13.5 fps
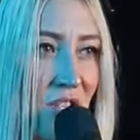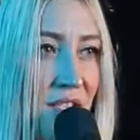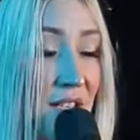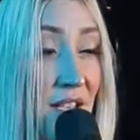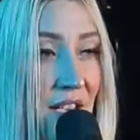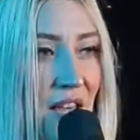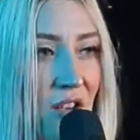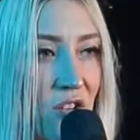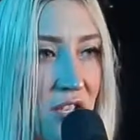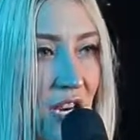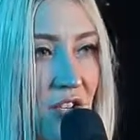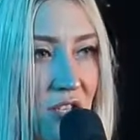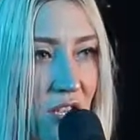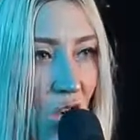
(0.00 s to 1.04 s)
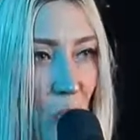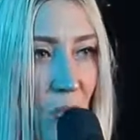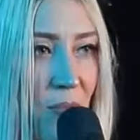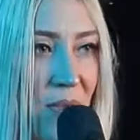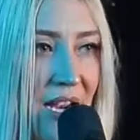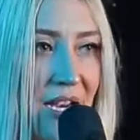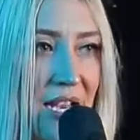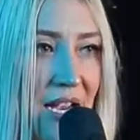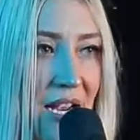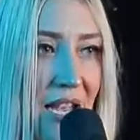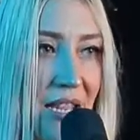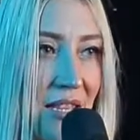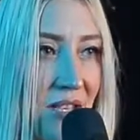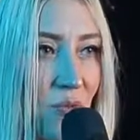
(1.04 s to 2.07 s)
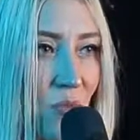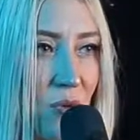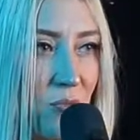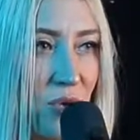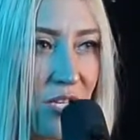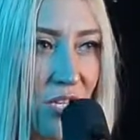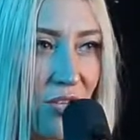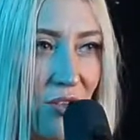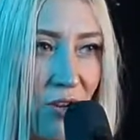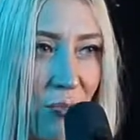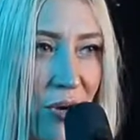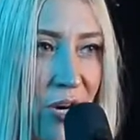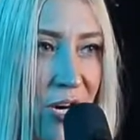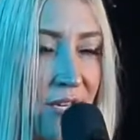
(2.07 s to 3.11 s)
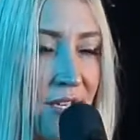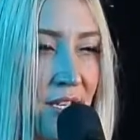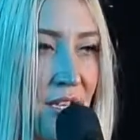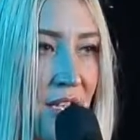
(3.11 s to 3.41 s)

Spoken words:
She was like, yeah, there's actually open mic night at this one particular bar.